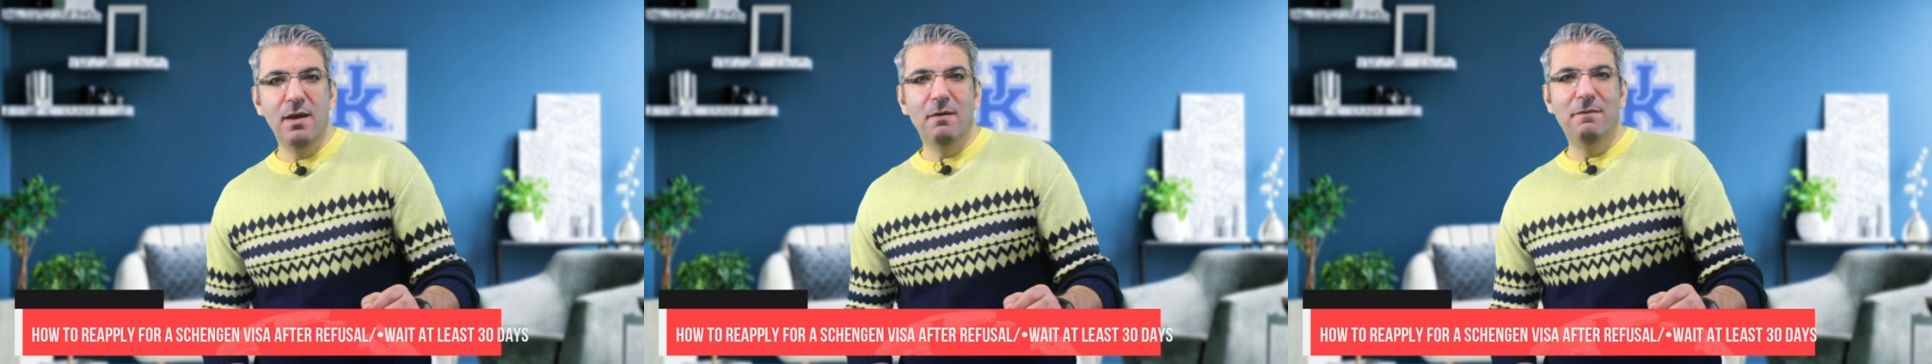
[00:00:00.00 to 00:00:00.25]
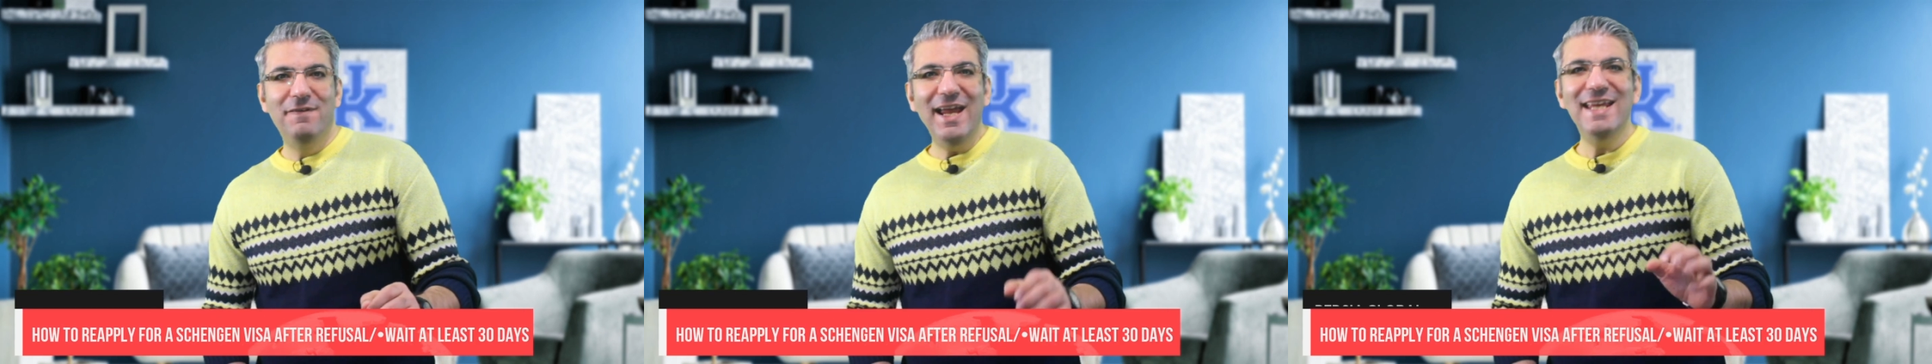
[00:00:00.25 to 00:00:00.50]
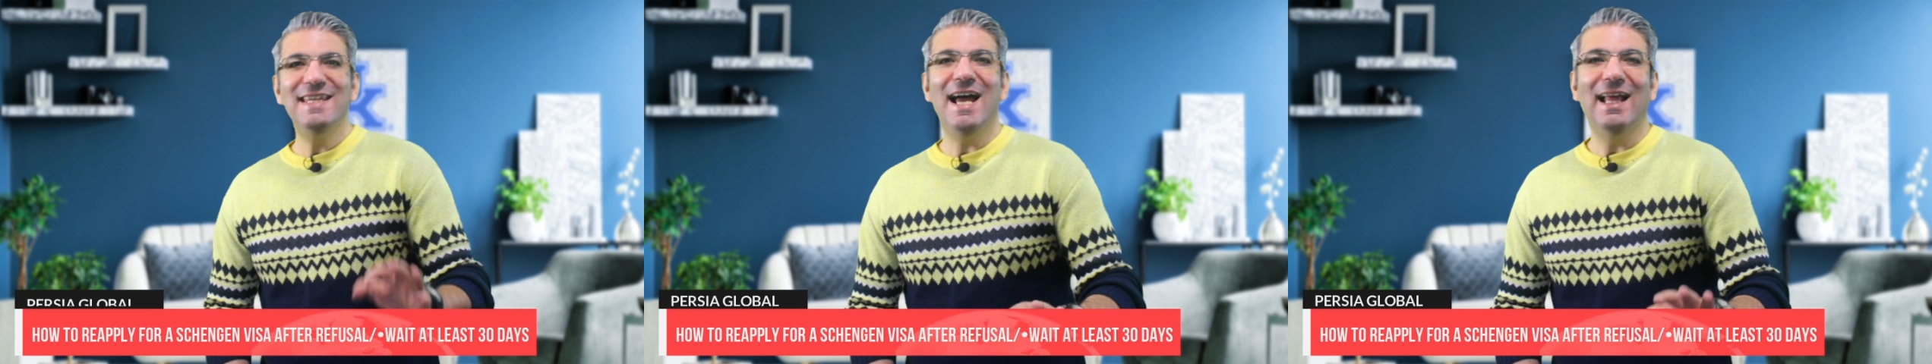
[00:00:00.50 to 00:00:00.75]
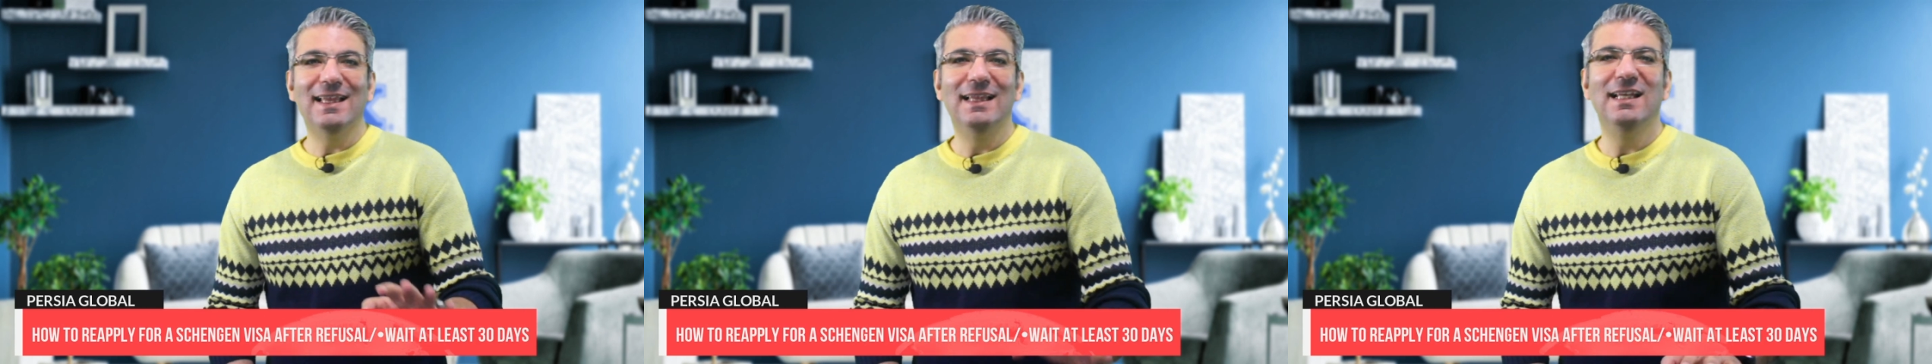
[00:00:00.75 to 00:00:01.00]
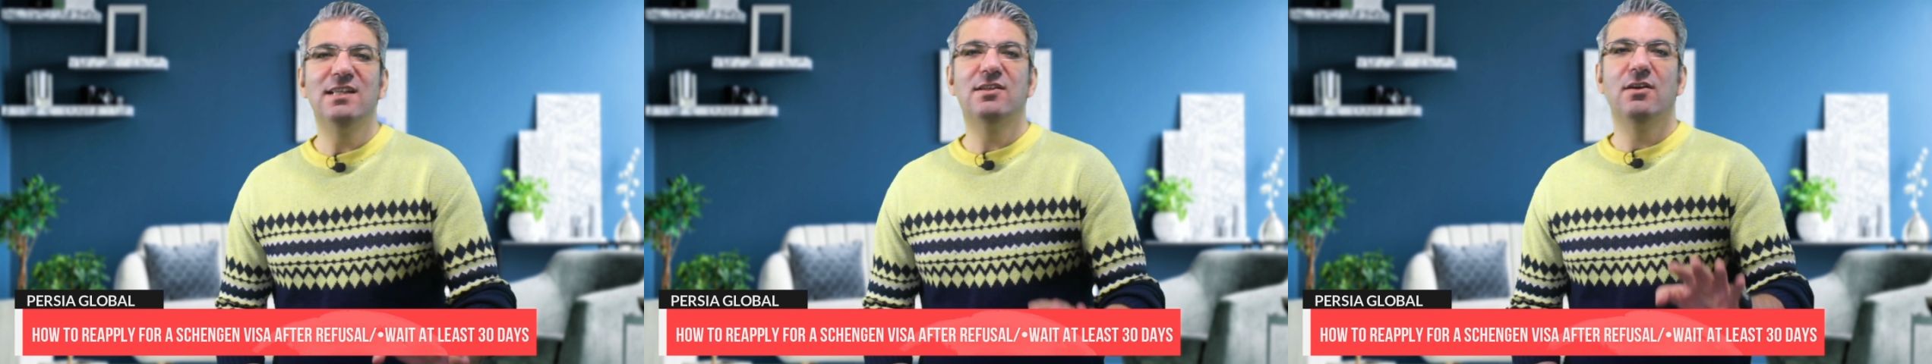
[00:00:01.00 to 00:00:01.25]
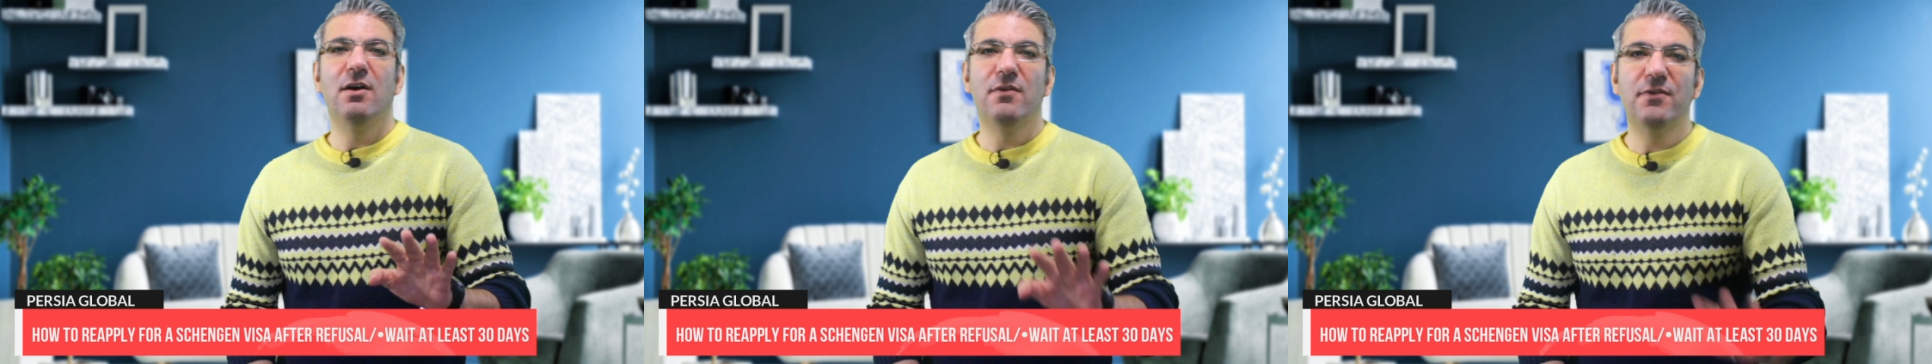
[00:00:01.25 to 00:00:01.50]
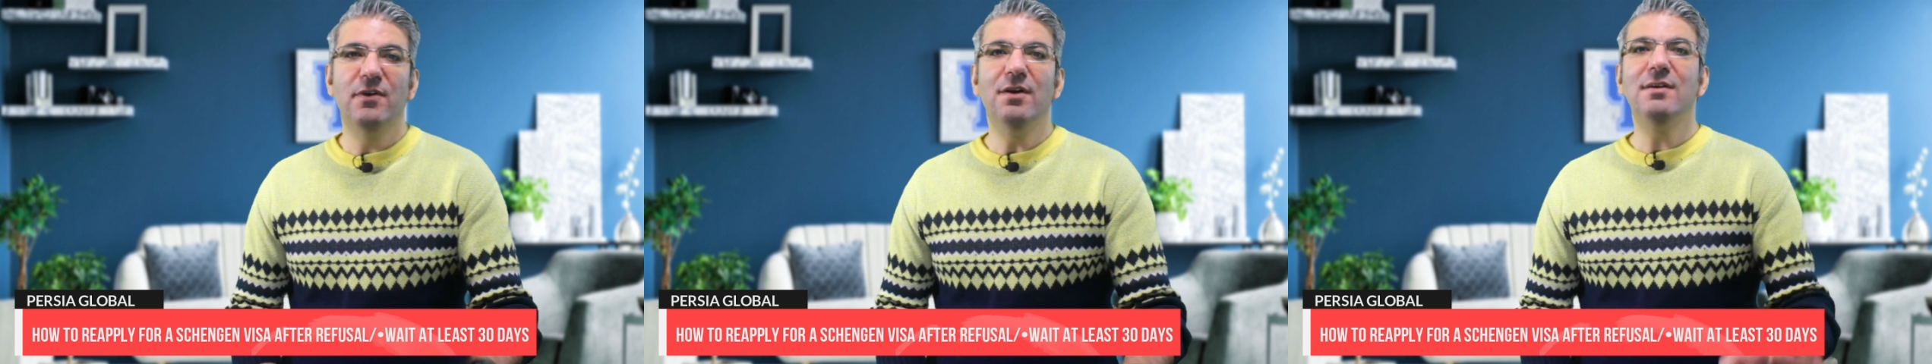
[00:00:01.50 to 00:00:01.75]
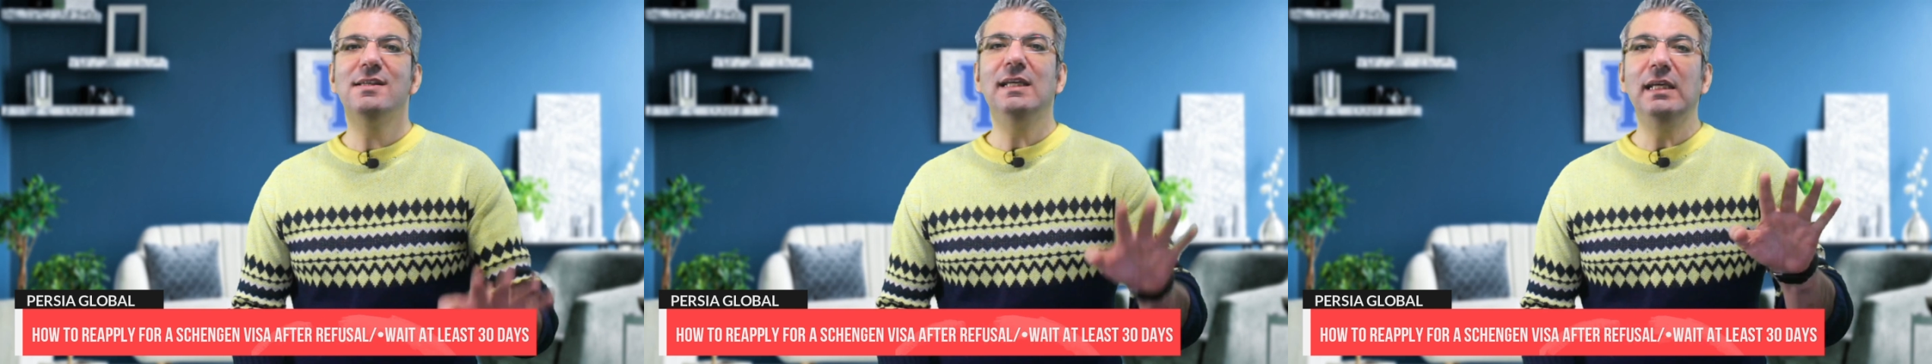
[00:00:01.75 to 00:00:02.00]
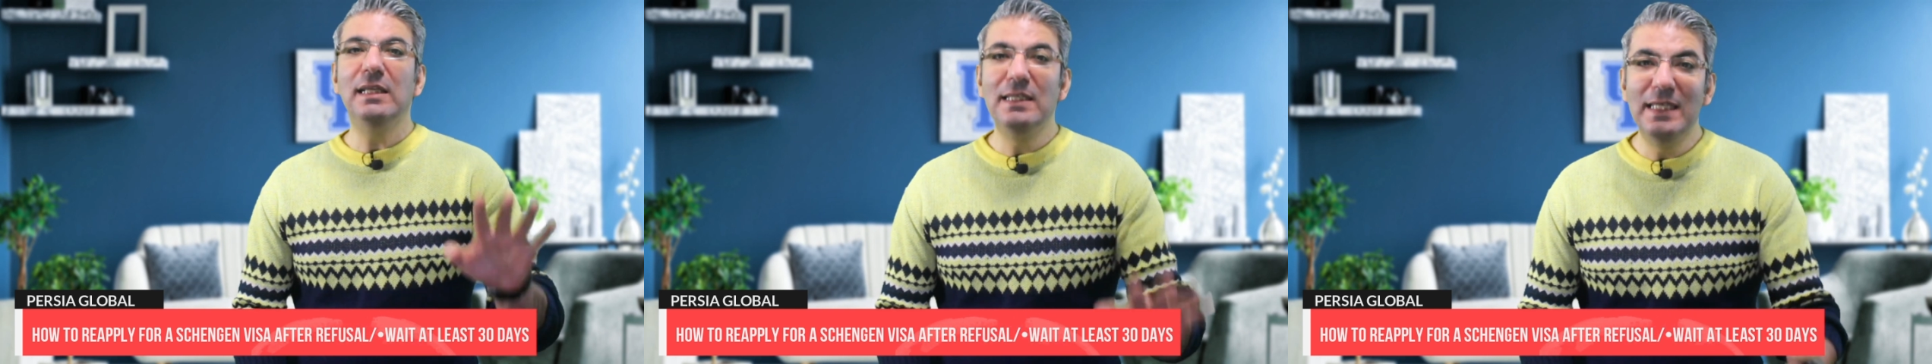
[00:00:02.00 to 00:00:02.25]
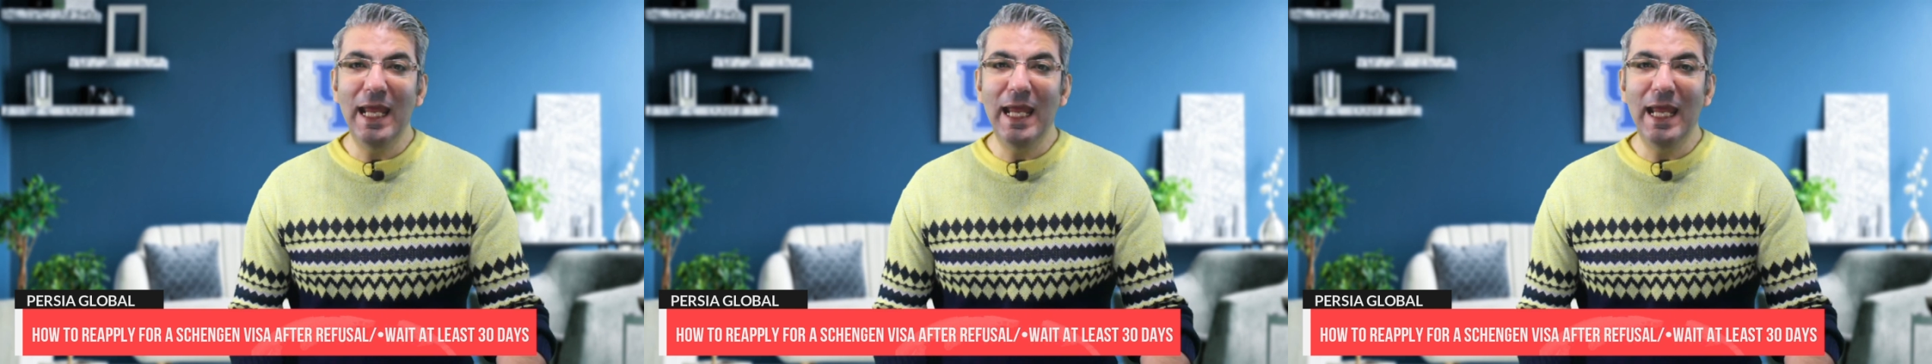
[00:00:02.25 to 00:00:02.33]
Wait at least 30